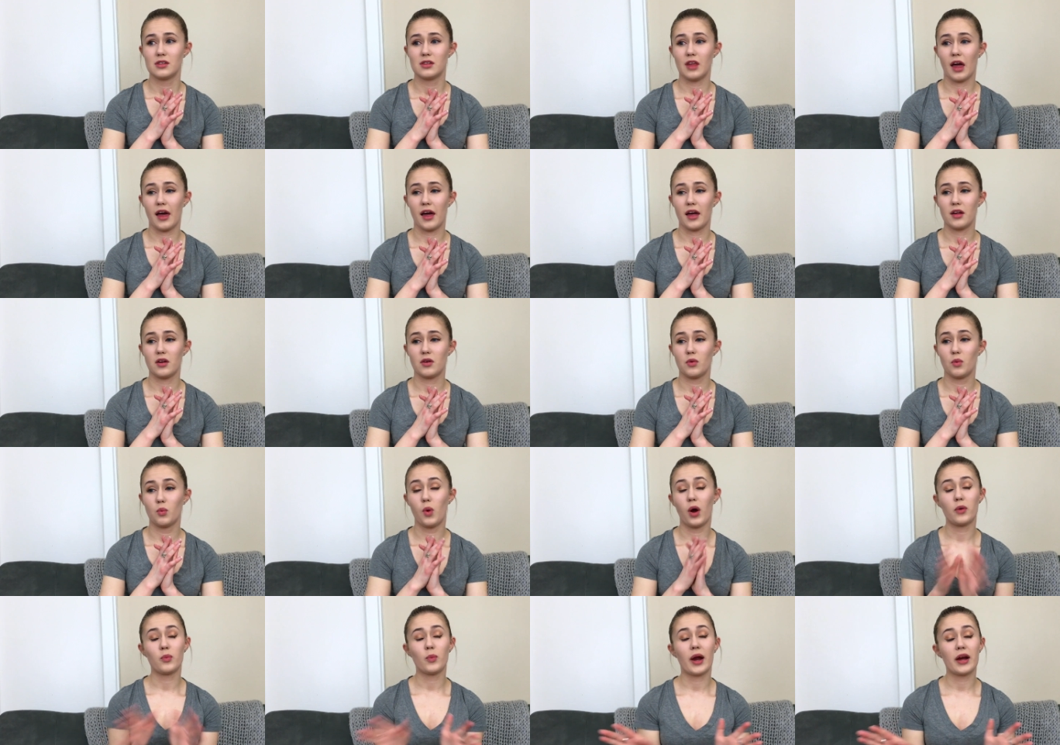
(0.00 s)
that
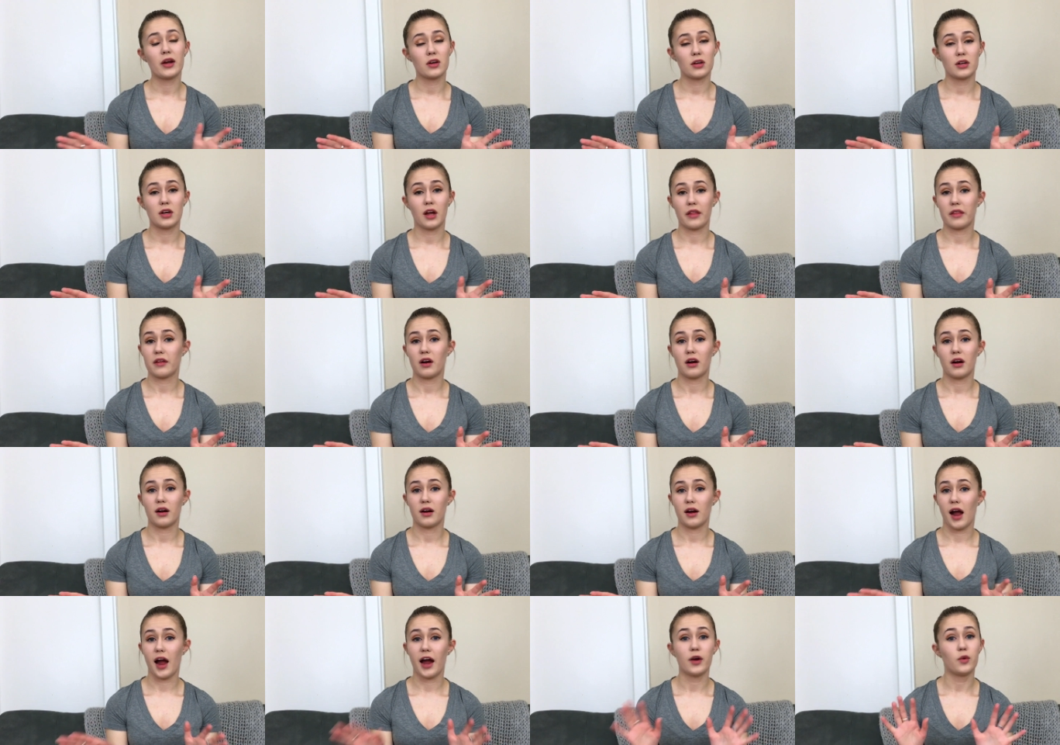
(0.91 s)
one way or
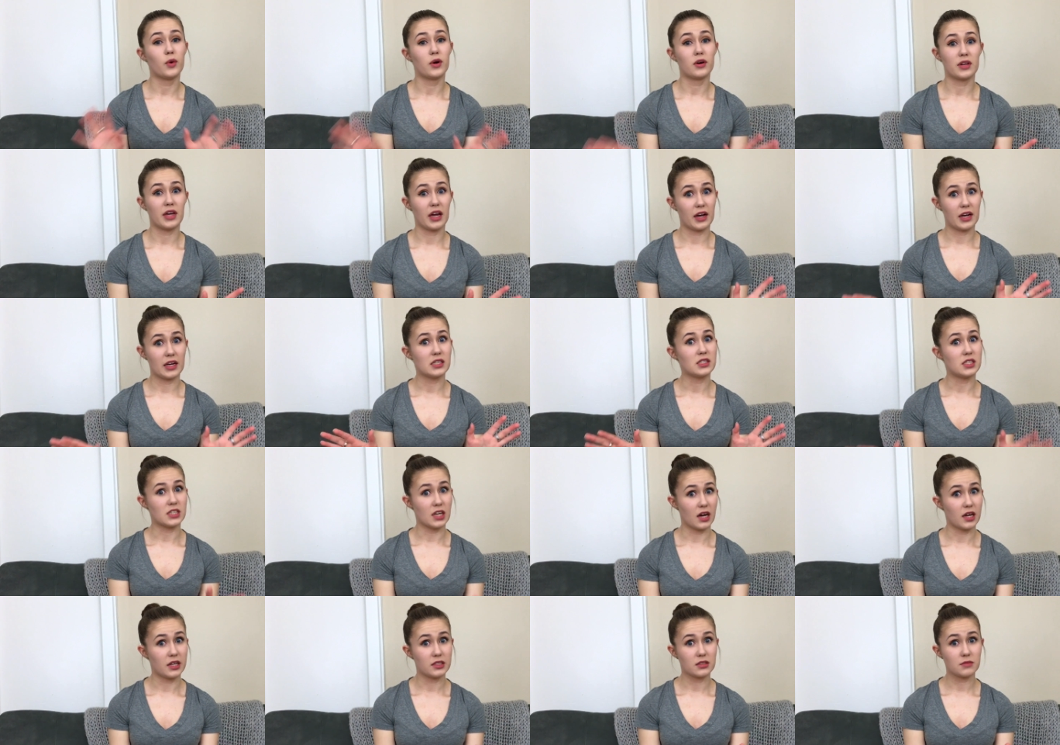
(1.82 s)
another, I will get it
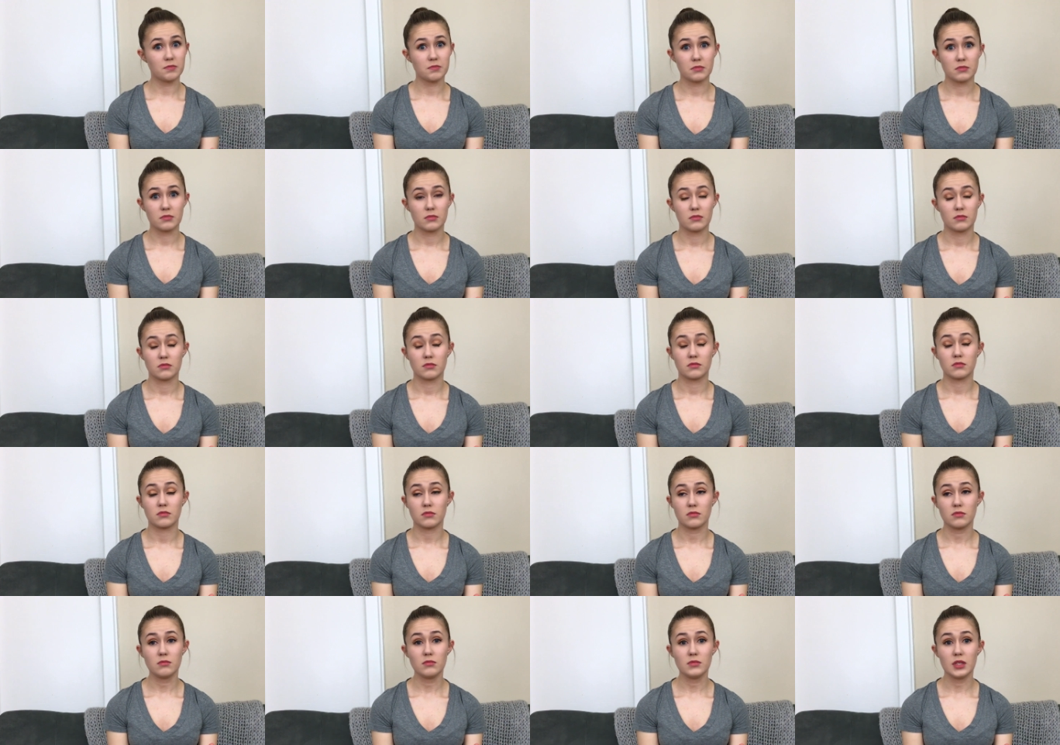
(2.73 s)
done
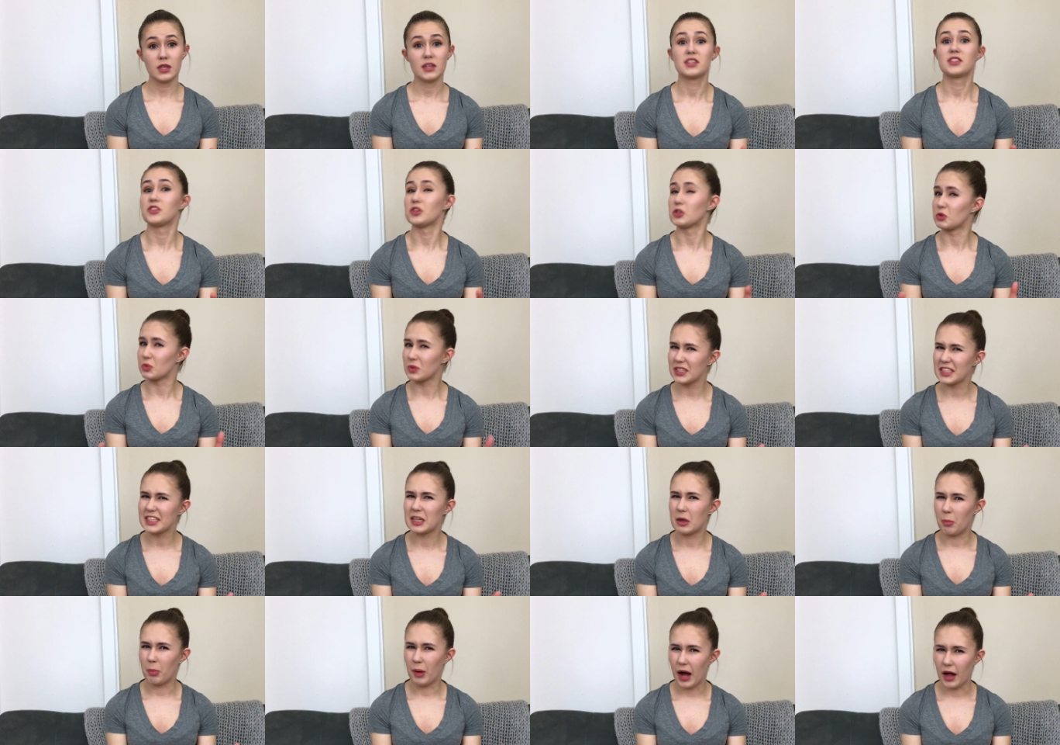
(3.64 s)
because it's really
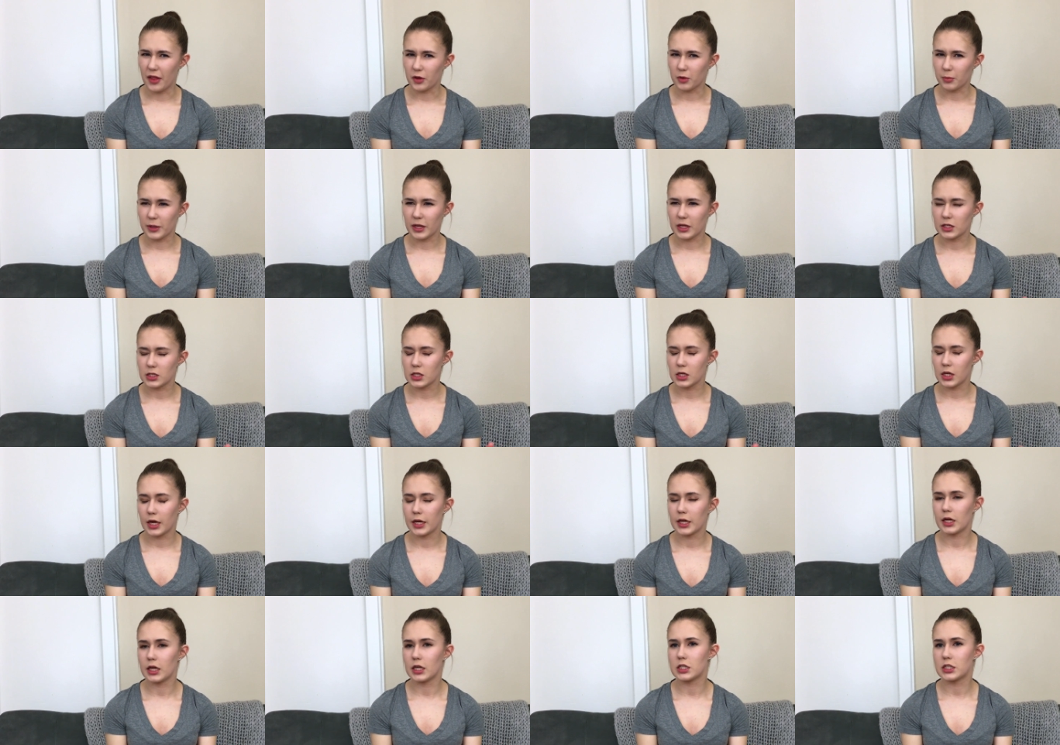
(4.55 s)
going to bother me until
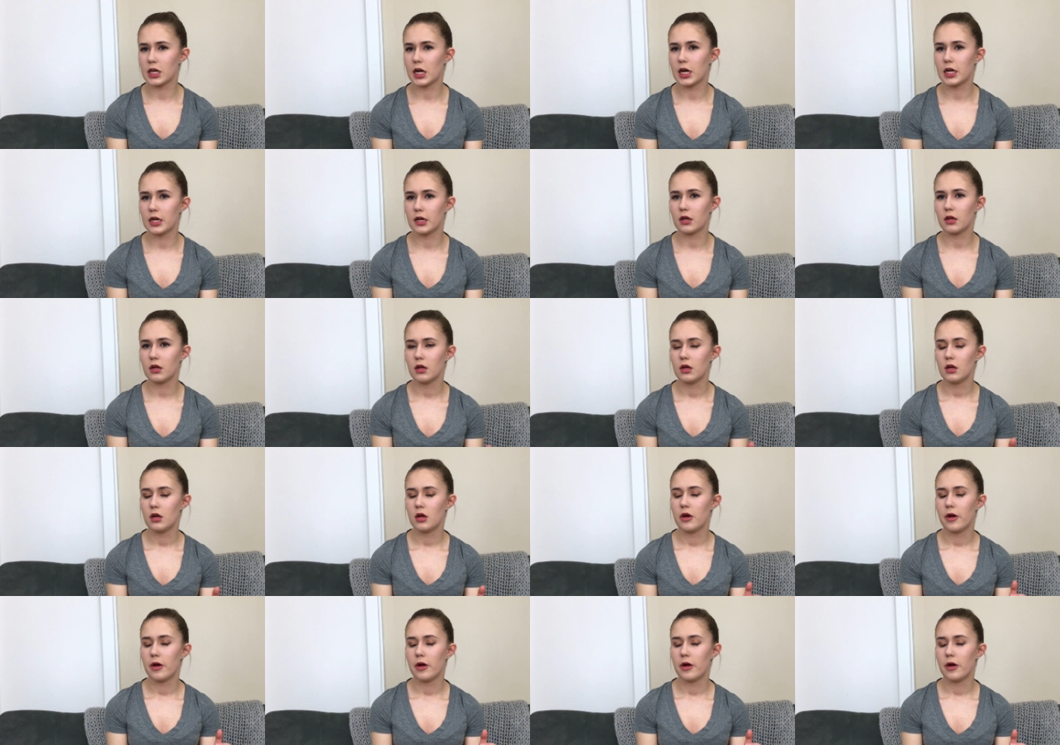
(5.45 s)
I get it done.